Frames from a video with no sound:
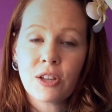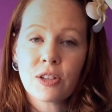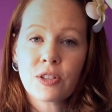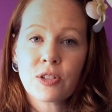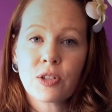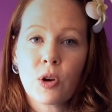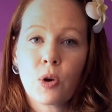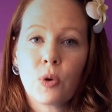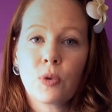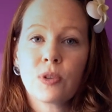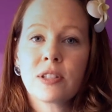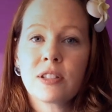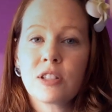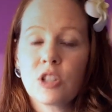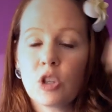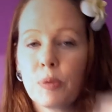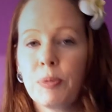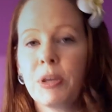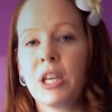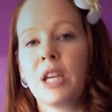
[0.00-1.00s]
So
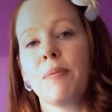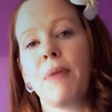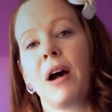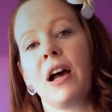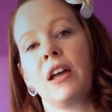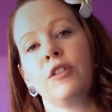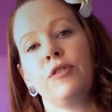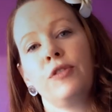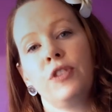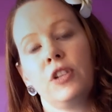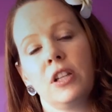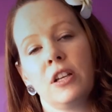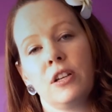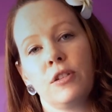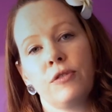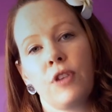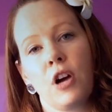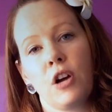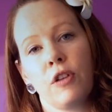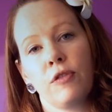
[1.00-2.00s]
still being mindful
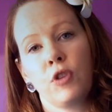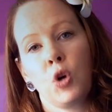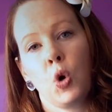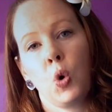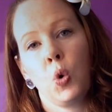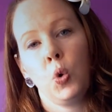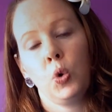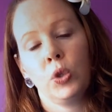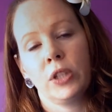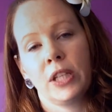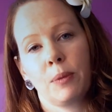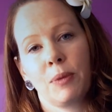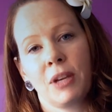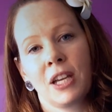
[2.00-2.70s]
of cooling,